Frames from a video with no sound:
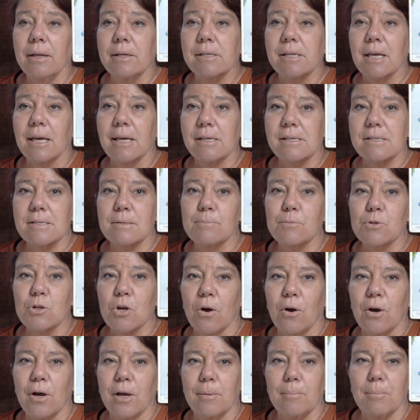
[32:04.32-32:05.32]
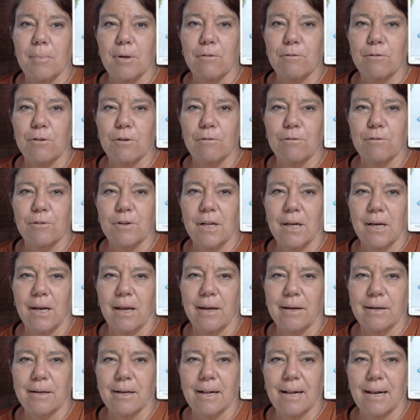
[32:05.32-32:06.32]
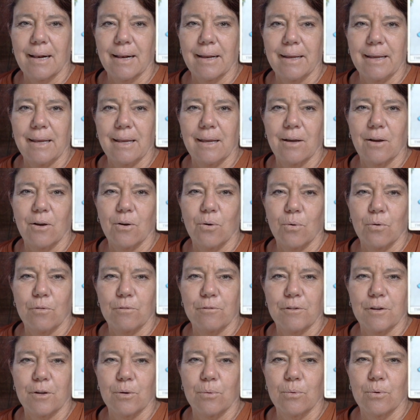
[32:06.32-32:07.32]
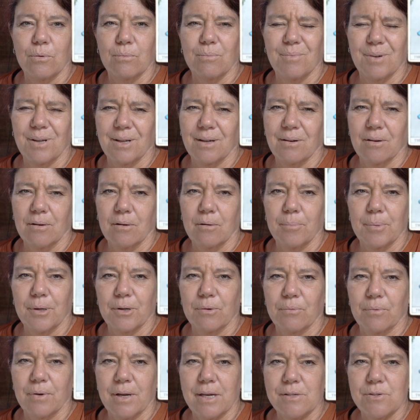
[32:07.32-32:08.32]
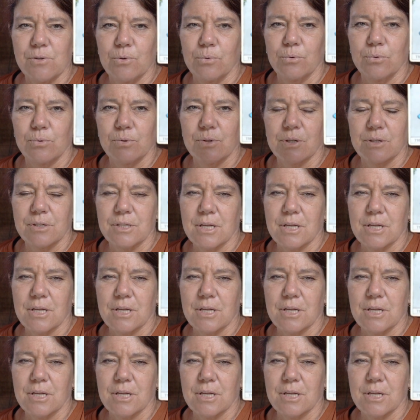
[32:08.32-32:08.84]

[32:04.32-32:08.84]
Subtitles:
Take some time if you feel unclear or feel a little bit rattled.